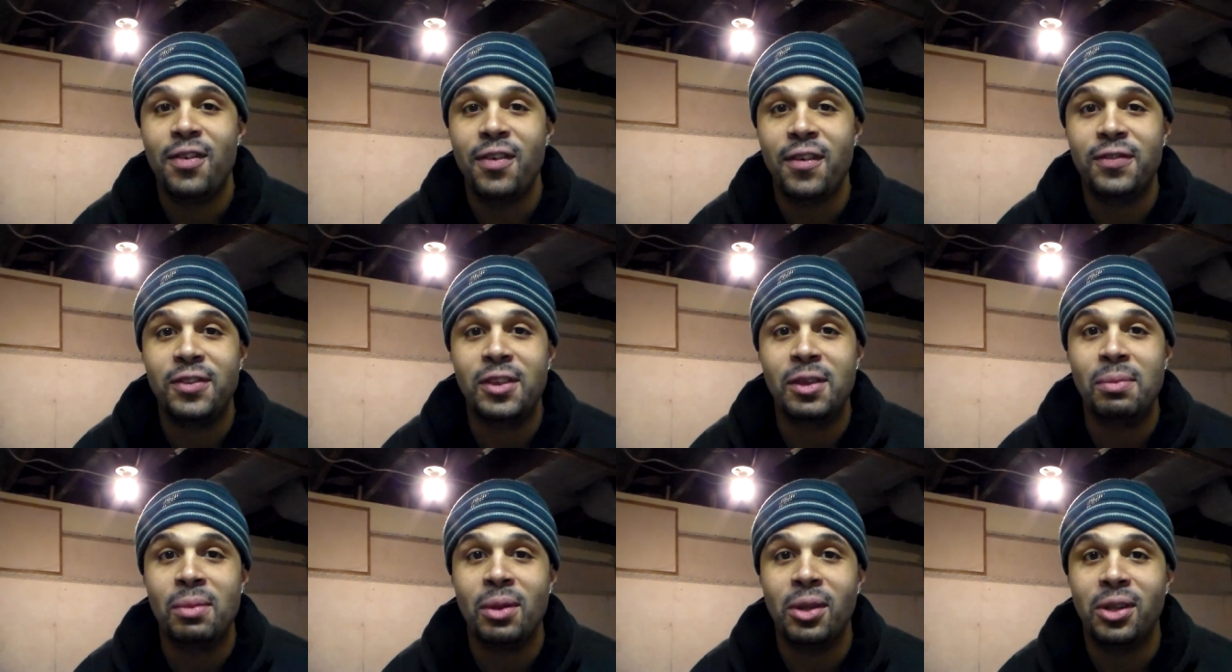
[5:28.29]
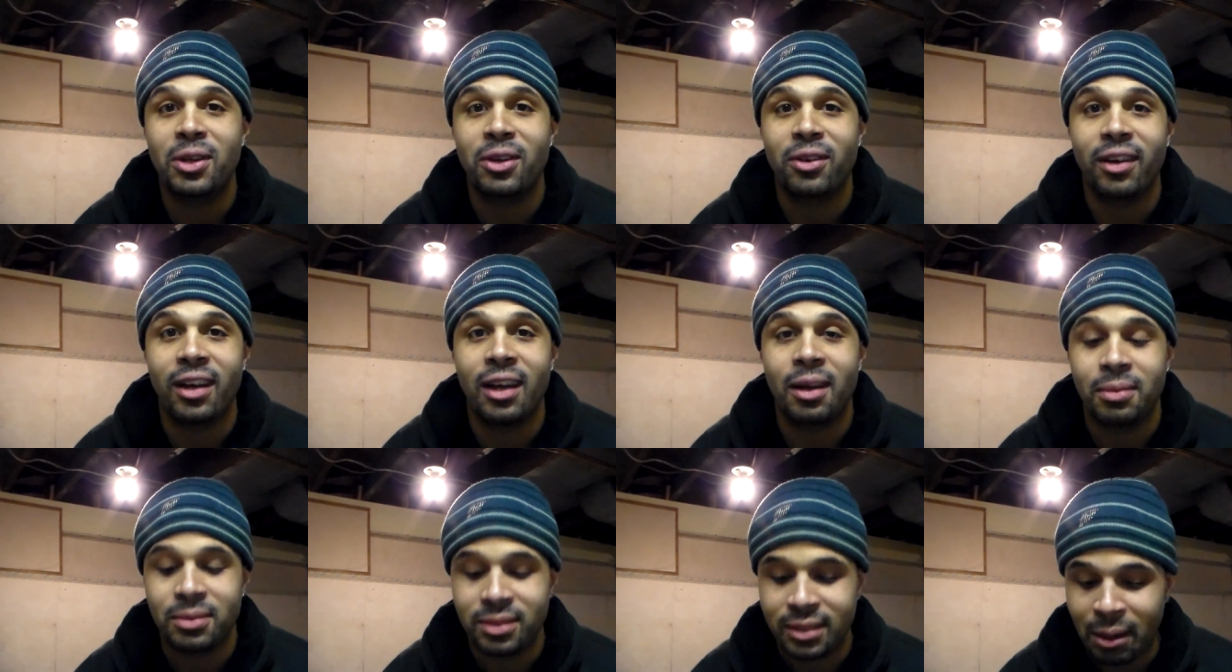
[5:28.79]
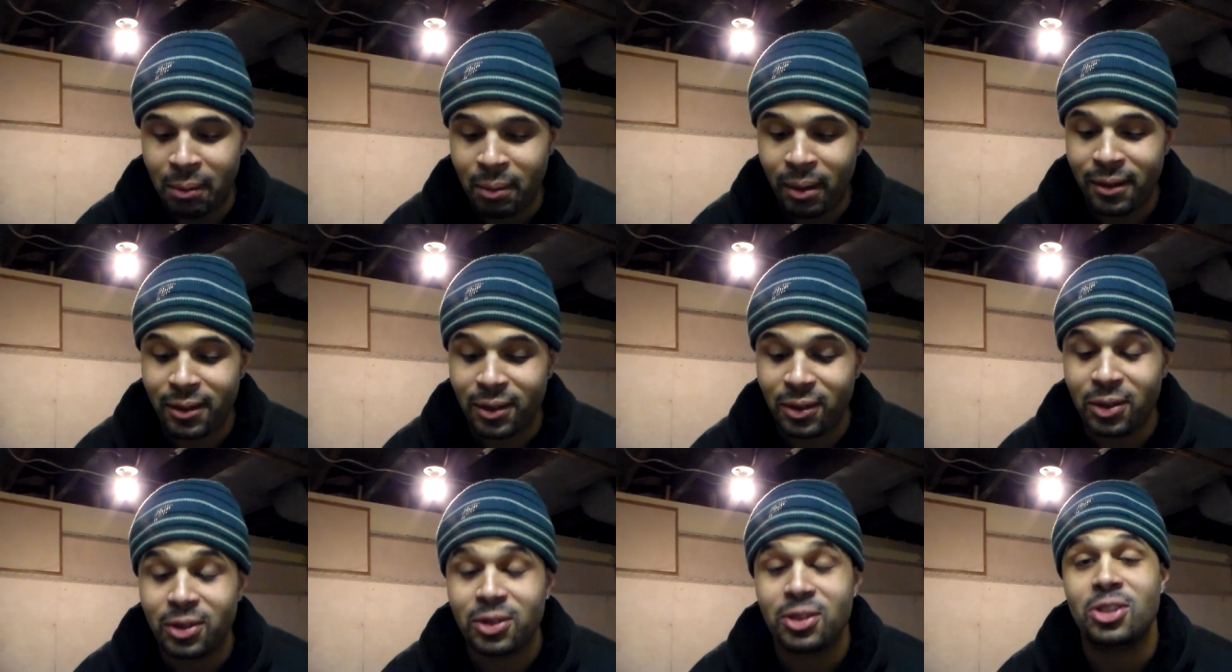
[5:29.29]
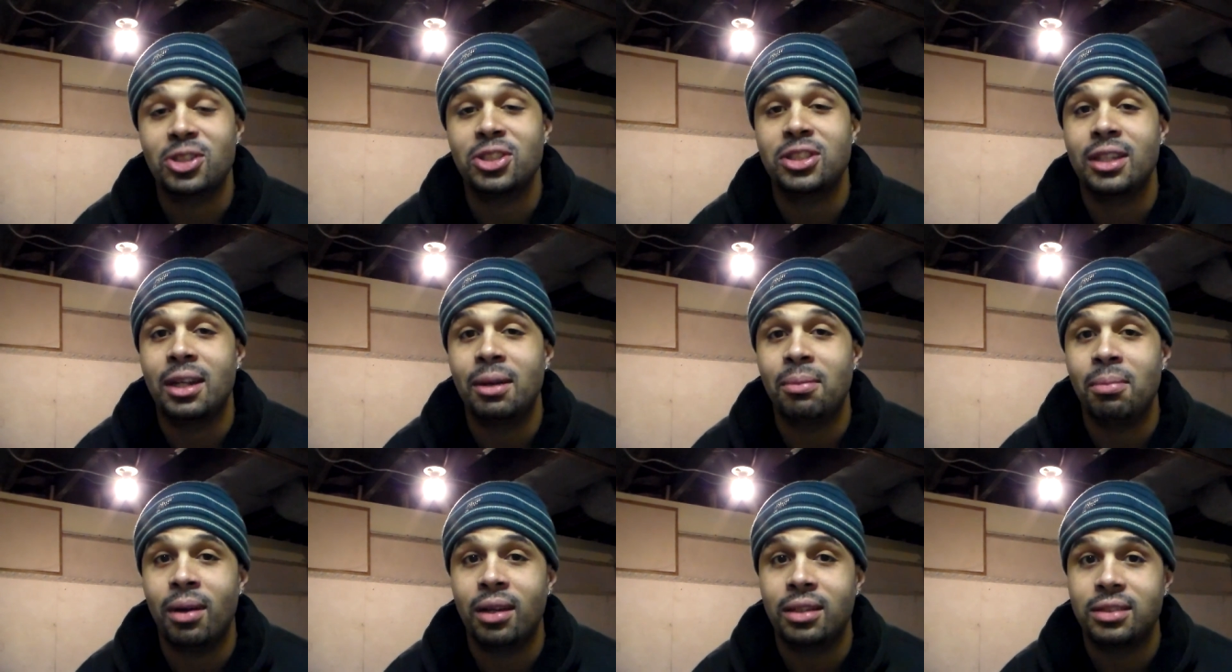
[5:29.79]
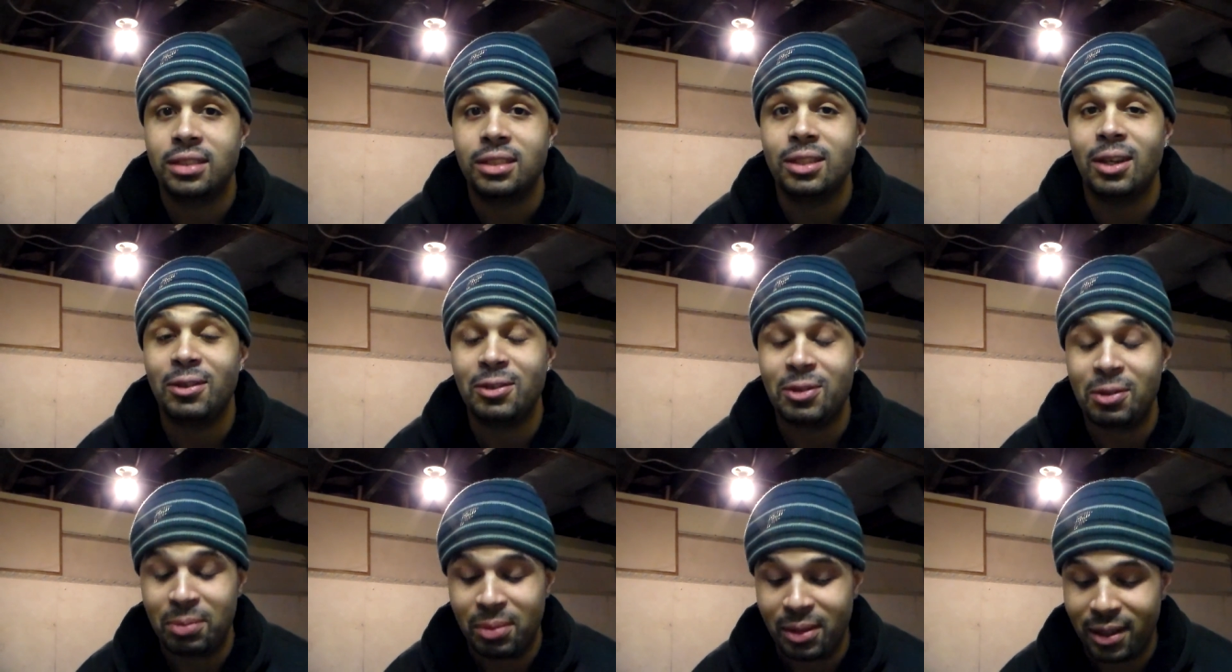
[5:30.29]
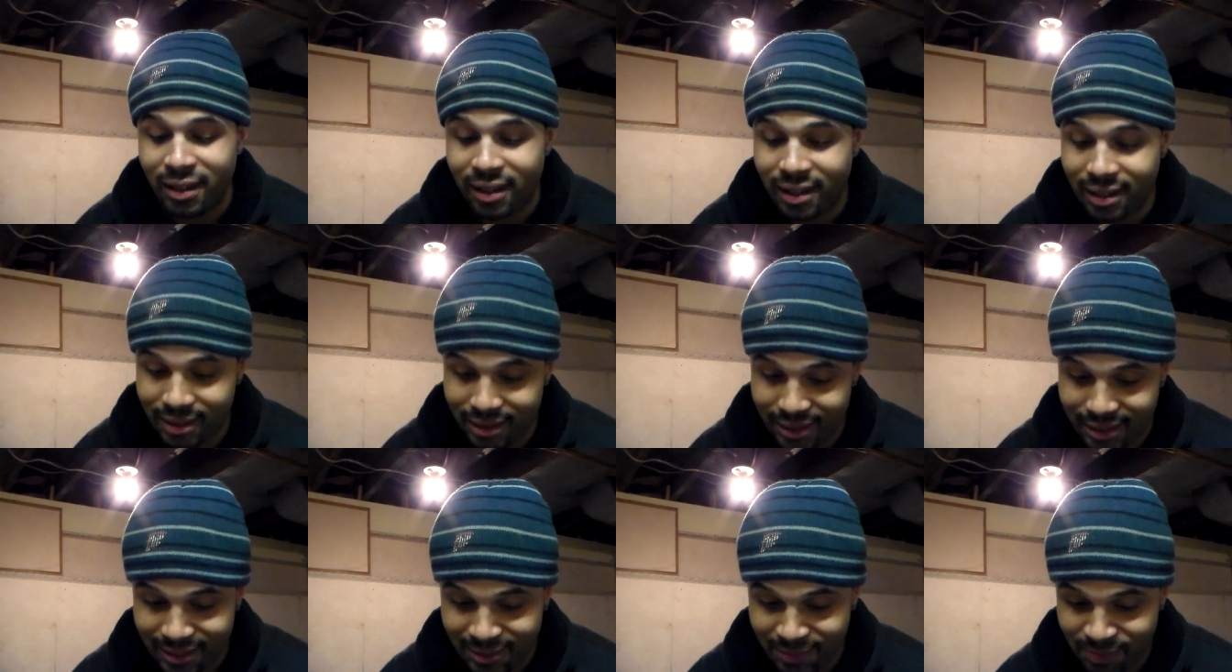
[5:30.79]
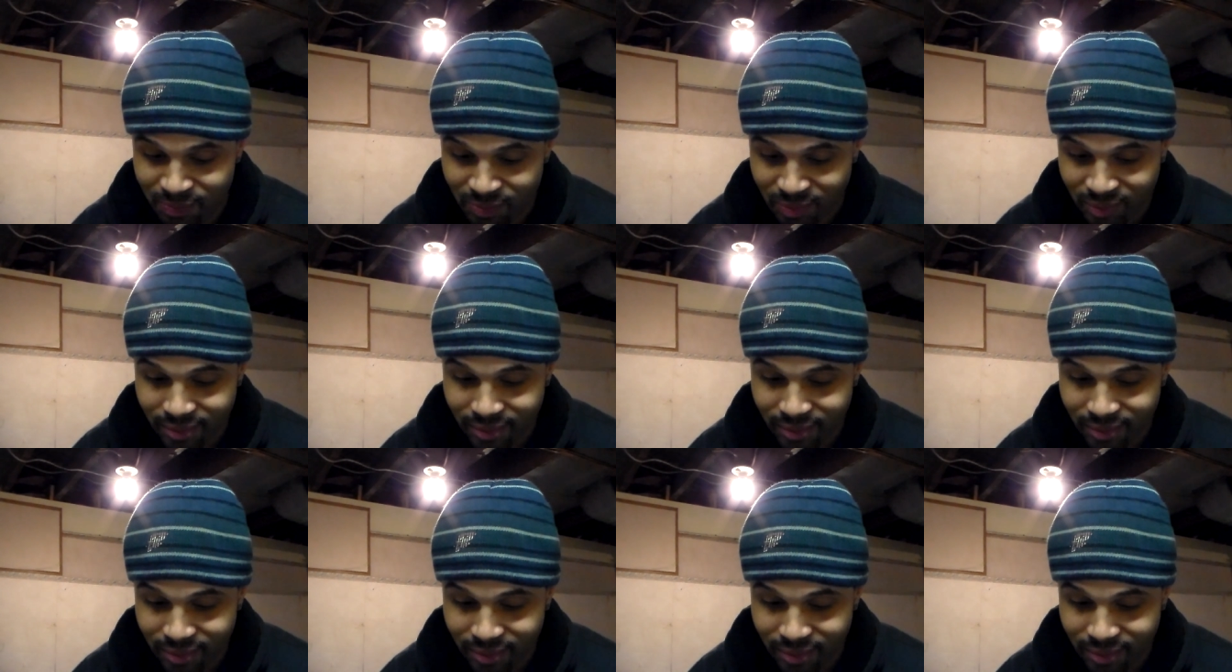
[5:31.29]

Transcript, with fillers: 50 milligrams. I might have looked this shit up myself to be honest.